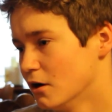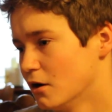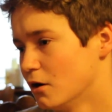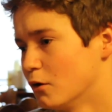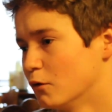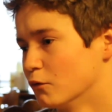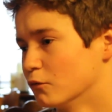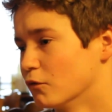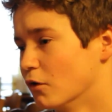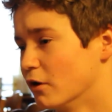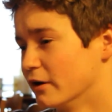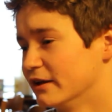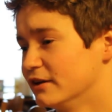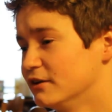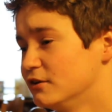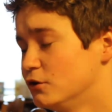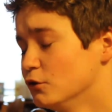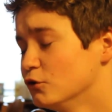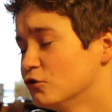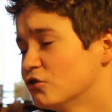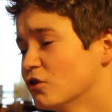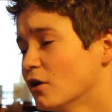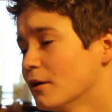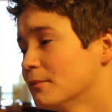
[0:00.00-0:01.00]
Oh, Ronnie, do
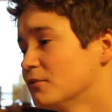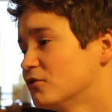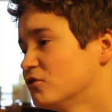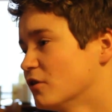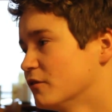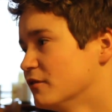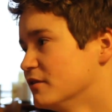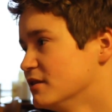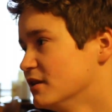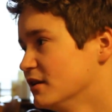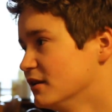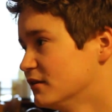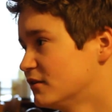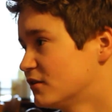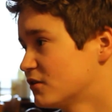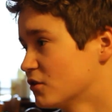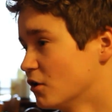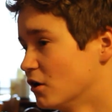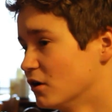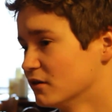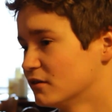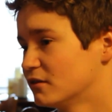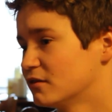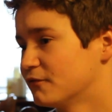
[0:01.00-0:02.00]
stop shoving these
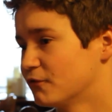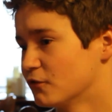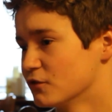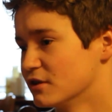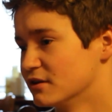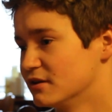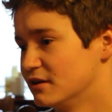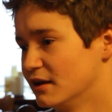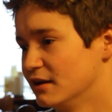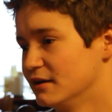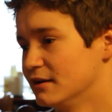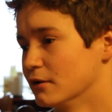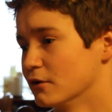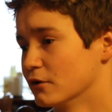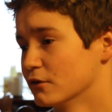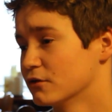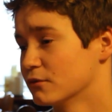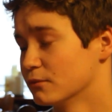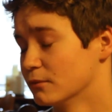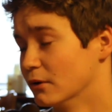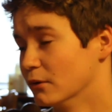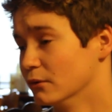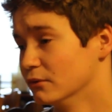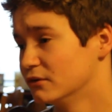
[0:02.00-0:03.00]
thoughts for the day down our
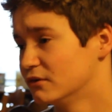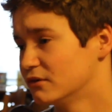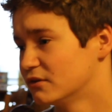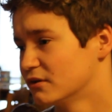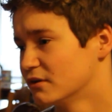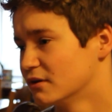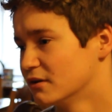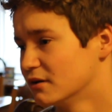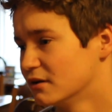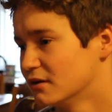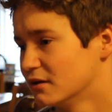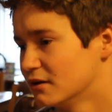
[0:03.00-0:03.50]
throats.